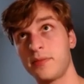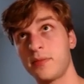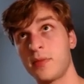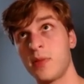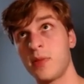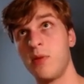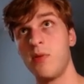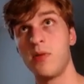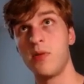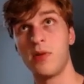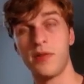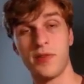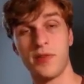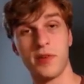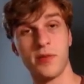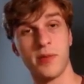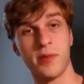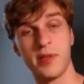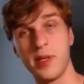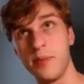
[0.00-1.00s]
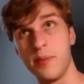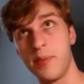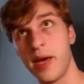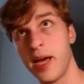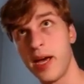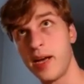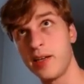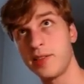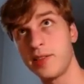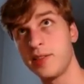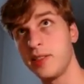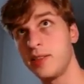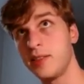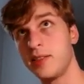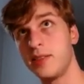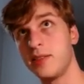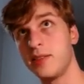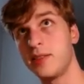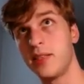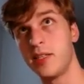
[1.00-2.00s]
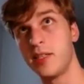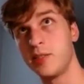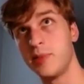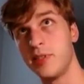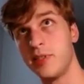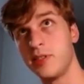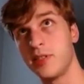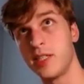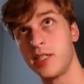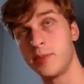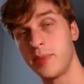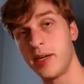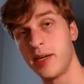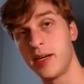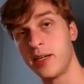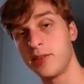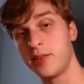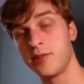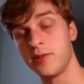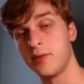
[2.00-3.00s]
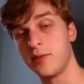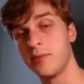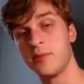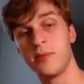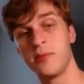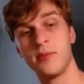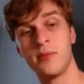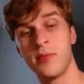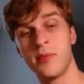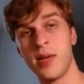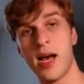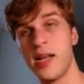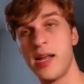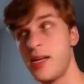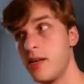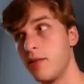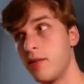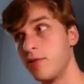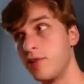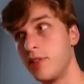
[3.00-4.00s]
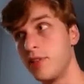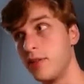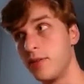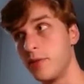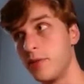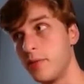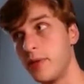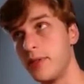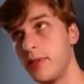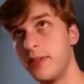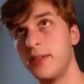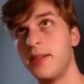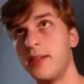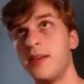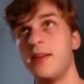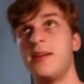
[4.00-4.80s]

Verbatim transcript: Or if you're running bash, it's slash bin slash bash or any other shell you're running.